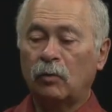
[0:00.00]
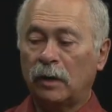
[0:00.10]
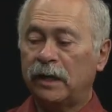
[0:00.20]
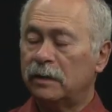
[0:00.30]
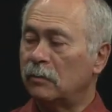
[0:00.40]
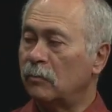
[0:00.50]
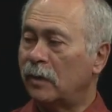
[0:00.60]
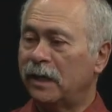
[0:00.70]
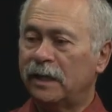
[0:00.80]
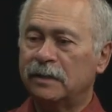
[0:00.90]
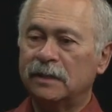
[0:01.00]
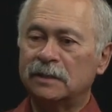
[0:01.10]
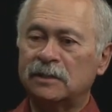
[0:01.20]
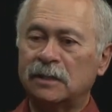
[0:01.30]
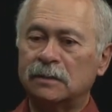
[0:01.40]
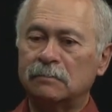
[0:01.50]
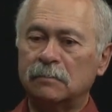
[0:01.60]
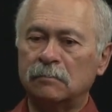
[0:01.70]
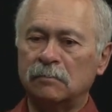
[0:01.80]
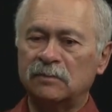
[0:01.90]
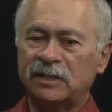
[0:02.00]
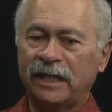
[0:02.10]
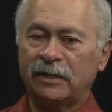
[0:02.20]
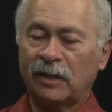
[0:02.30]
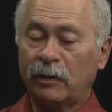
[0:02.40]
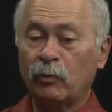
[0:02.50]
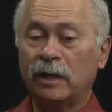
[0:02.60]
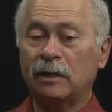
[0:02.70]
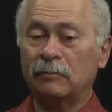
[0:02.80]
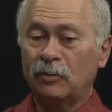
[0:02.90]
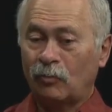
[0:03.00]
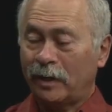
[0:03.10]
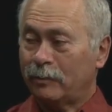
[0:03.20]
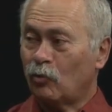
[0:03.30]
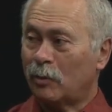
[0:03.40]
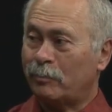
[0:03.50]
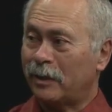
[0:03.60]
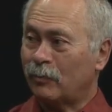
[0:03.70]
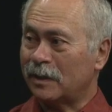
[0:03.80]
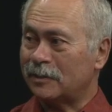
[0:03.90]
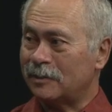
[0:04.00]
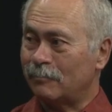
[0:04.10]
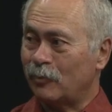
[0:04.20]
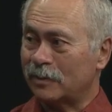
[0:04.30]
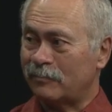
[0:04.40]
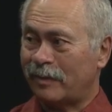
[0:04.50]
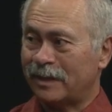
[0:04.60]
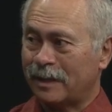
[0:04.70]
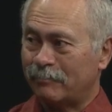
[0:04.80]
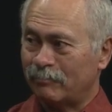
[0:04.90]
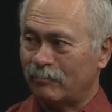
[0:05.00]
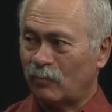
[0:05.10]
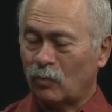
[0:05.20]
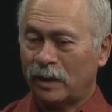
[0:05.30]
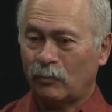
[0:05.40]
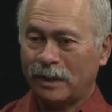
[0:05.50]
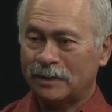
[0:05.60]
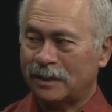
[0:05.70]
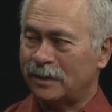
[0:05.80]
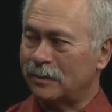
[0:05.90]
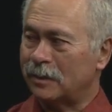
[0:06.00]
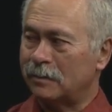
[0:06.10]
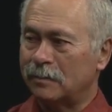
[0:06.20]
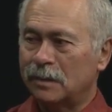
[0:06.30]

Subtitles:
Right. It's a standalone. I will write more Penn Wilkinson books. In fact, I'm quite a ways into the